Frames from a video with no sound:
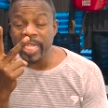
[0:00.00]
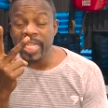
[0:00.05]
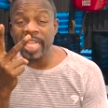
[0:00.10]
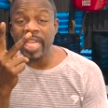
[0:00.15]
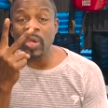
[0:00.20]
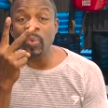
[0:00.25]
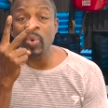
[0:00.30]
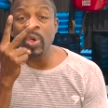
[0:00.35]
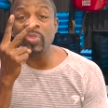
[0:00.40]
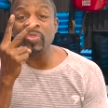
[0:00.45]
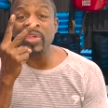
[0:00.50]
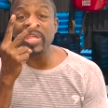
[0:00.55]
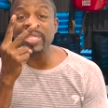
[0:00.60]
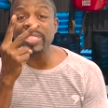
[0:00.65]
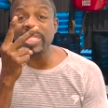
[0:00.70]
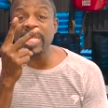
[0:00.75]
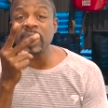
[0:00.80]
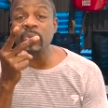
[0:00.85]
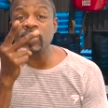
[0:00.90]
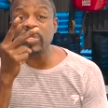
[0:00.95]
And what they
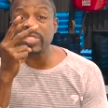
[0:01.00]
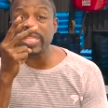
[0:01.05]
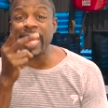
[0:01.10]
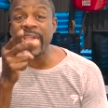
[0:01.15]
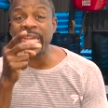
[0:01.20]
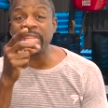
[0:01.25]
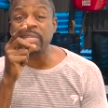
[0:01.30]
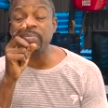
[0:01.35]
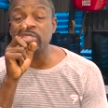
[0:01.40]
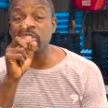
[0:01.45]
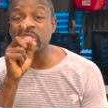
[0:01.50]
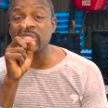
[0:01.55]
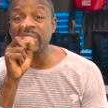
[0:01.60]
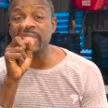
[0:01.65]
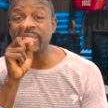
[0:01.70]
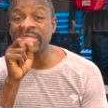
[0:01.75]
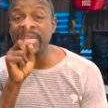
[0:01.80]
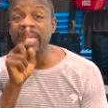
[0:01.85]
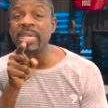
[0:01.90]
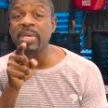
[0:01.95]
did was they had them just
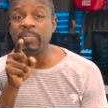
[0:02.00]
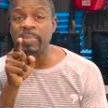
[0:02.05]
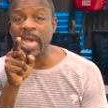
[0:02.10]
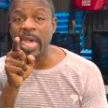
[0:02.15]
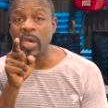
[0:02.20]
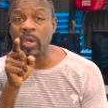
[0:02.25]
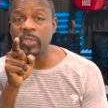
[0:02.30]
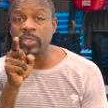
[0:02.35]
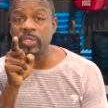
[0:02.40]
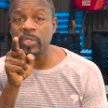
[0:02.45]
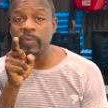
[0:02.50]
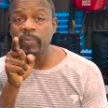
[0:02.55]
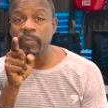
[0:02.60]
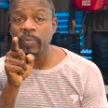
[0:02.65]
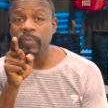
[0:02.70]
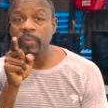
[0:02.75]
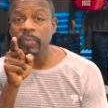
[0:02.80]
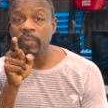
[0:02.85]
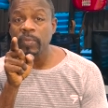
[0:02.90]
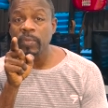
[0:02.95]
think about,
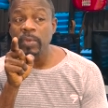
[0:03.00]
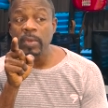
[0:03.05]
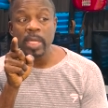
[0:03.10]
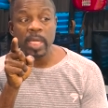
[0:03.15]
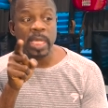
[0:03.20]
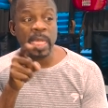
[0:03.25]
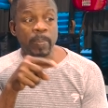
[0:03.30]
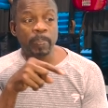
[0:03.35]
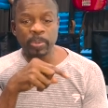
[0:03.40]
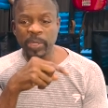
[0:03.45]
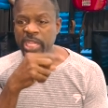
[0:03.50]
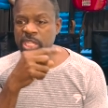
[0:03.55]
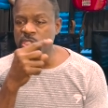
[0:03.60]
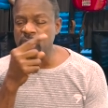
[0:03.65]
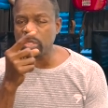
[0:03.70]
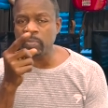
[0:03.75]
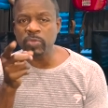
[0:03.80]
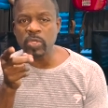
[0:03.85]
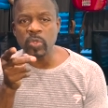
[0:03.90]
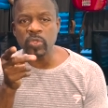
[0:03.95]
and they played
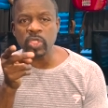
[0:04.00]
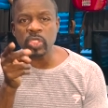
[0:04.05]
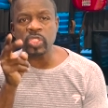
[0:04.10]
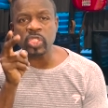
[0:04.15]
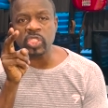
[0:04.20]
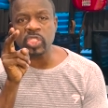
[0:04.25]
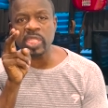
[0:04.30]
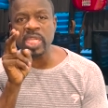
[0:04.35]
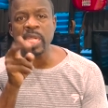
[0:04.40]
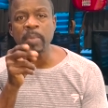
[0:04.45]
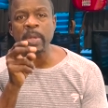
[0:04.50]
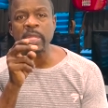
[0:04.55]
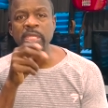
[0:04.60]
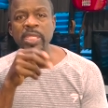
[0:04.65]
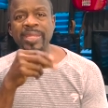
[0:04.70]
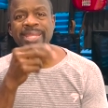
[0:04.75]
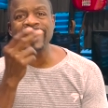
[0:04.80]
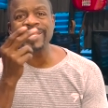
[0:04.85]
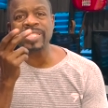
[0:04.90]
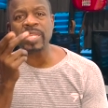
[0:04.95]
some music, just think about the
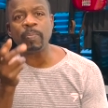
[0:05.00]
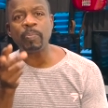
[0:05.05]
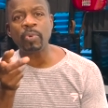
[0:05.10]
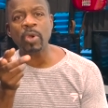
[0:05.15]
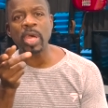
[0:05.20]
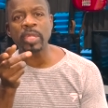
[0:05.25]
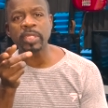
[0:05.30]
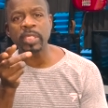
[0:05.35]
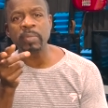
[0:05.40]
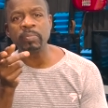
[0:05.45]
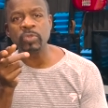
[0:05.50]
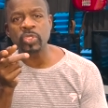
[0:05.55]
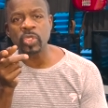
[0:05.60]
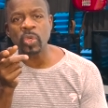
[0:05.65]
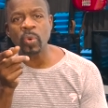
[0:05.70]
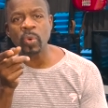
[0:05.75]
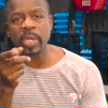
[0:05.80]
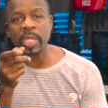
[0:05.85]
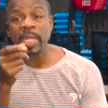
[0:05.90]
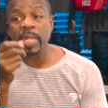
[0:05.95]
things that brought them
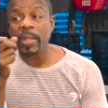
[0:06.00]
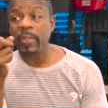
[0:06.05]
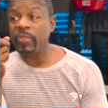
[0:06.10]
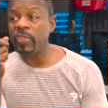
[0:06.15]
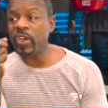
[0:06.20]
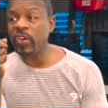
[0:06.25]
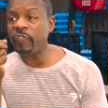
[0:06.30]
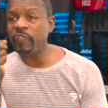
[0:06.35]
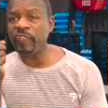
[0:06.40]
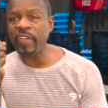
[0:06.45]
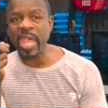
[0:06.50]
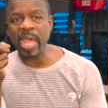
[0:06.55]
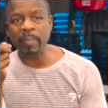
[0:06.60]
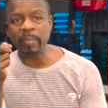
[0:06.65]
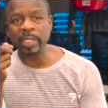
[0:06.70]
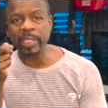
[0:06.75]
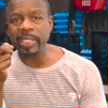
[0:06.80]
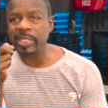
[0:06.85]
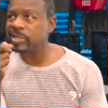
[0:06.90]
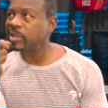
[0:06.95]
joy, their
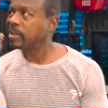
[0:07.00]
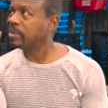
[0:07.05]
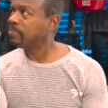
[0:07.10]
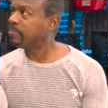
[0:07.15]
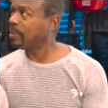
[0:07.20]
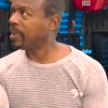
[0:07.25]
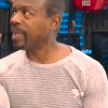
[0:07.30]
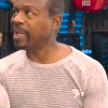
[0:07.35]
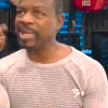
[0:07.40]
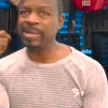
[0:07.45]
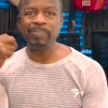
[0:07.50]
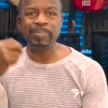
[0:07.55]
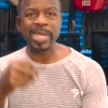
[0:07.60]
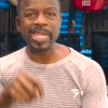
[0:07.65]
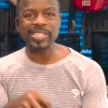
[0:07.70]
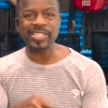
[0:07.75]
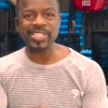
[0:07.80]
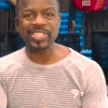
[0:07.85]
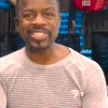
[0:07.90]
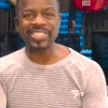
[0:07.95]
families, playing
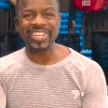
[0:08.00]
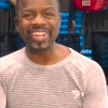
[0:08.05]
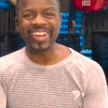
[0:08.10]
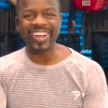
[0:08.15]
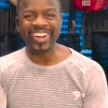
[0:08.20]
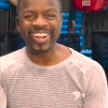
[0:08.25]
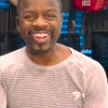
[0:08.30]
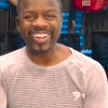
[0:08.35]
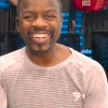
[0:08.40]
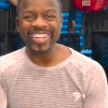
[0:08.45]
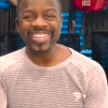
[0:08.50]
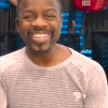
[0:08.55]
bass guitar